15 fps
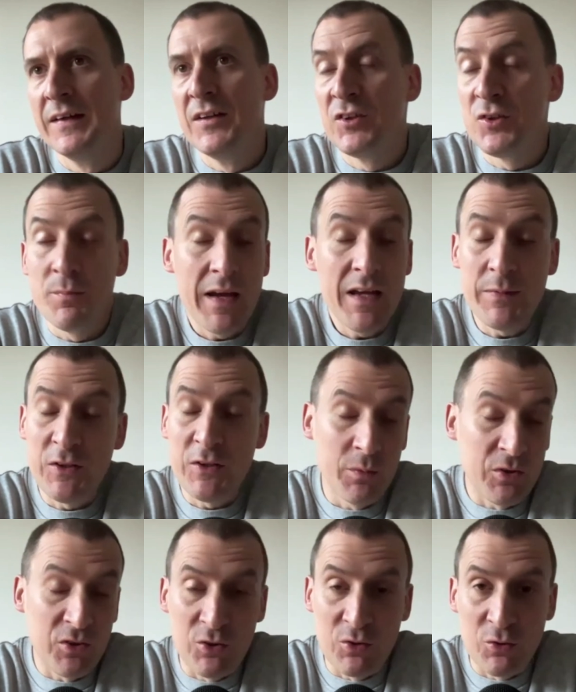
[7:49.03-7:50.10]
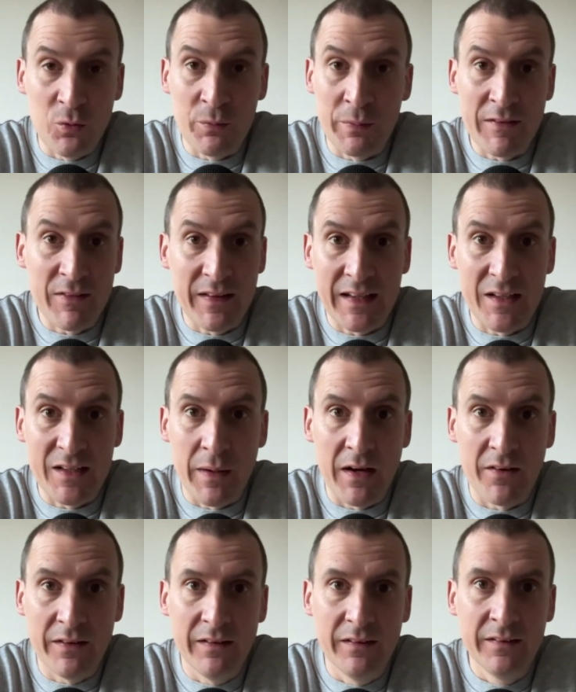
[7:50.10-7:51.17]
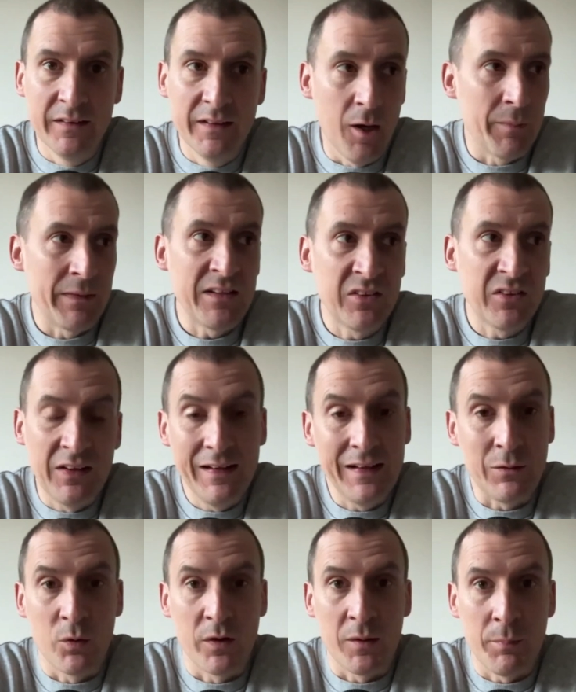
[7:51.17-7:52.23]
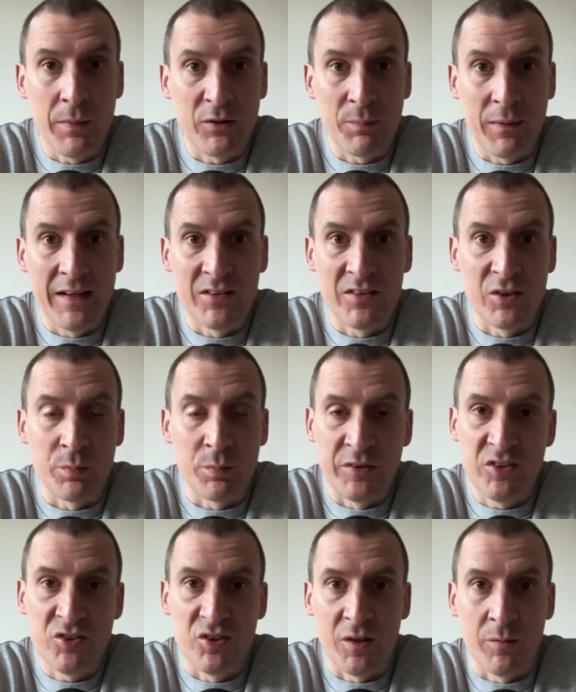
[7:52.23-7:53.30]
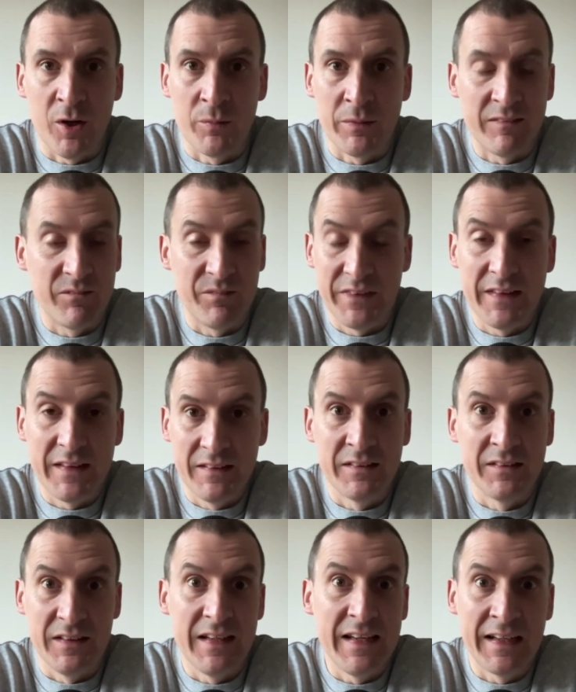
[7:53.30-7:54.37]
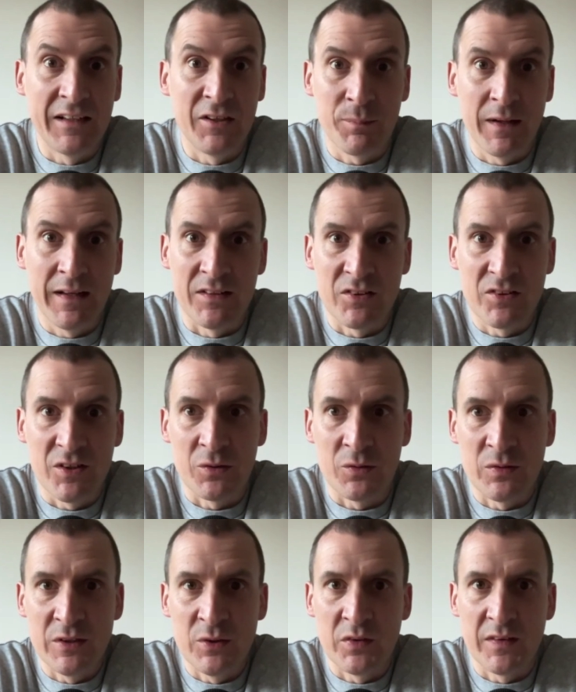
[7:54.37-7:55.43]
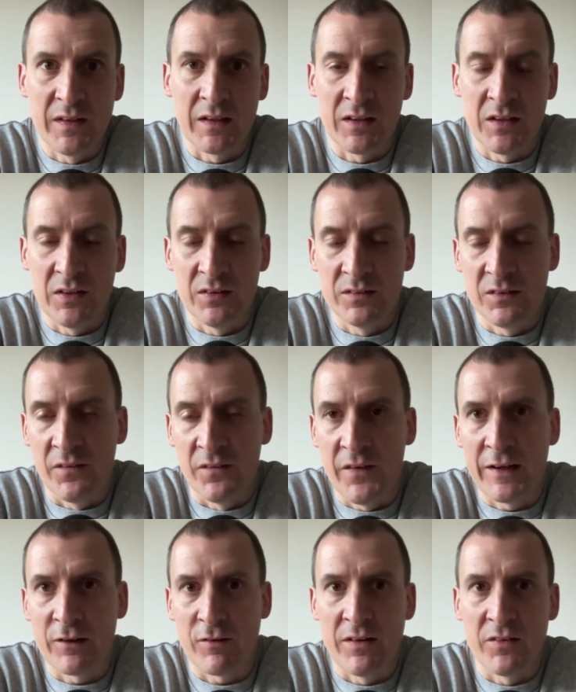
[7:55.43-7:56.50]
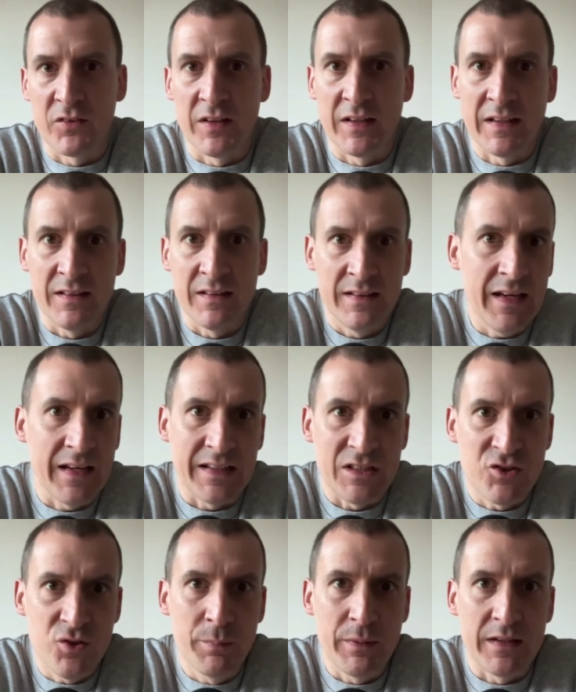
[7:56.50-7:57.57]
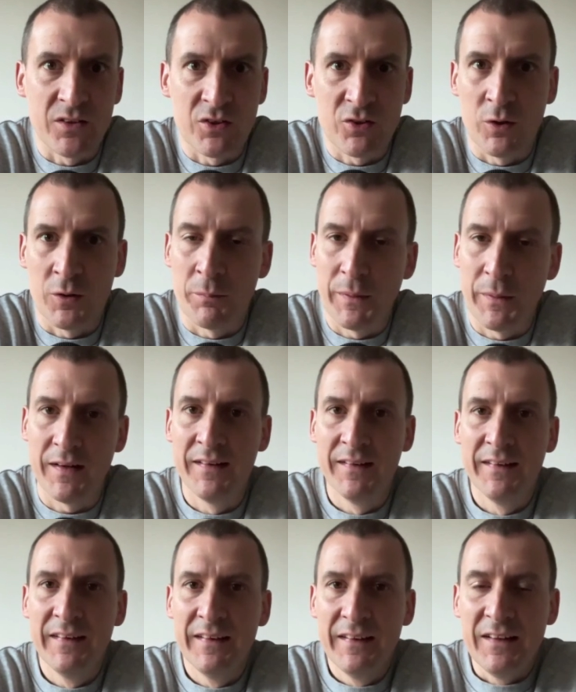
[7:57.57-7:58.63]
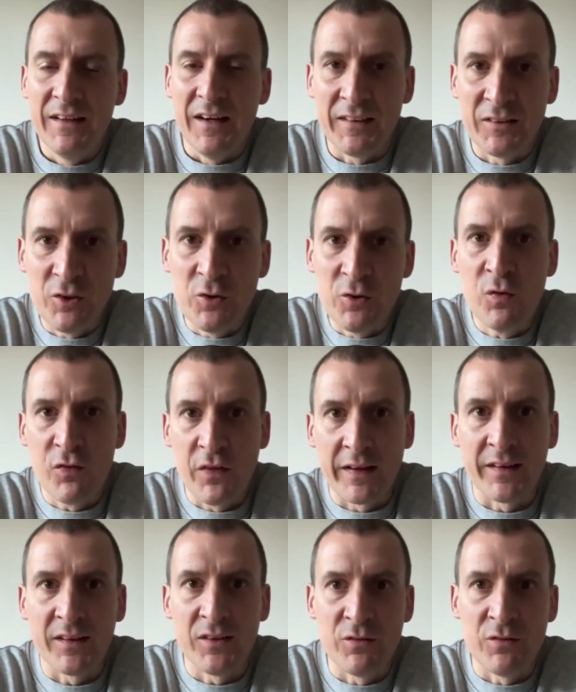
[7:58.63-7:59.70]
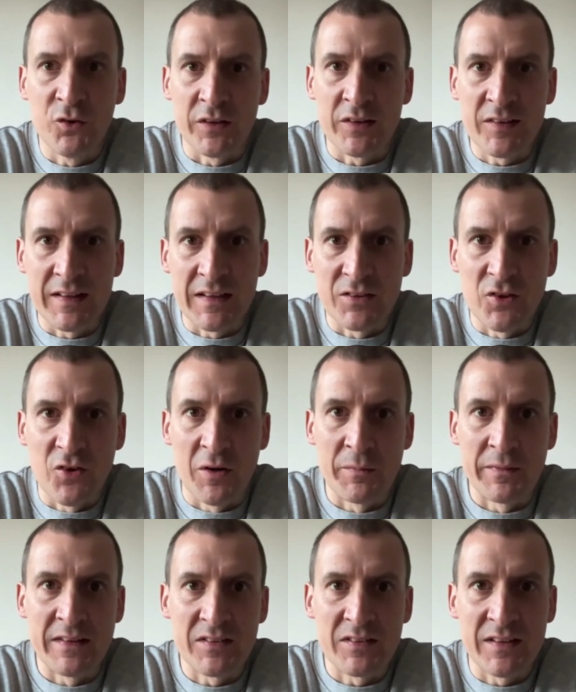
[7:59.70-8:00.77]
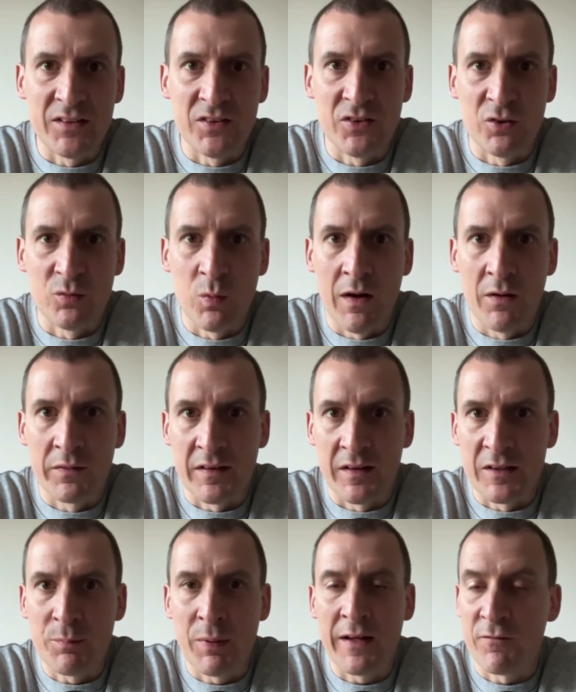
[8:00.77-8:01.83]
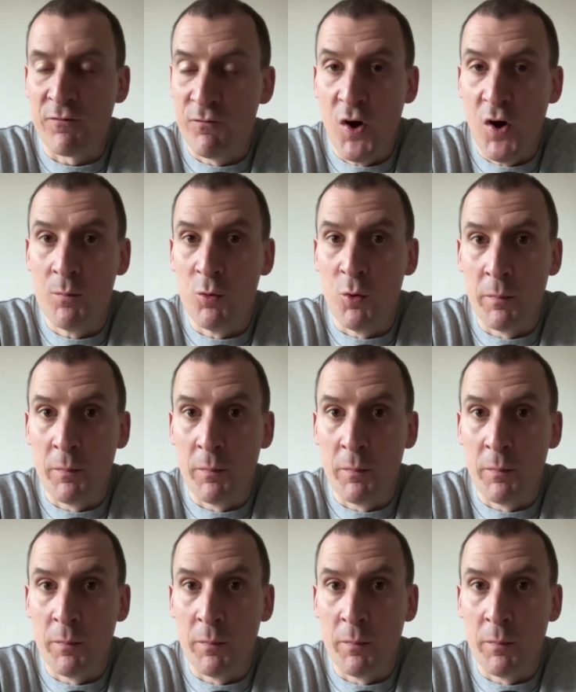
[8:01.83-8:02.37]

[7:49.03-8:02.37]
So maybe Thomas Tuchel will be thinking about it. I mean, he's clearly one of the best players in his position at the moment, English players. So you would think on that grounds, then he should be in the squad. But I do think you've got to take your time with these kids as well. He's played far more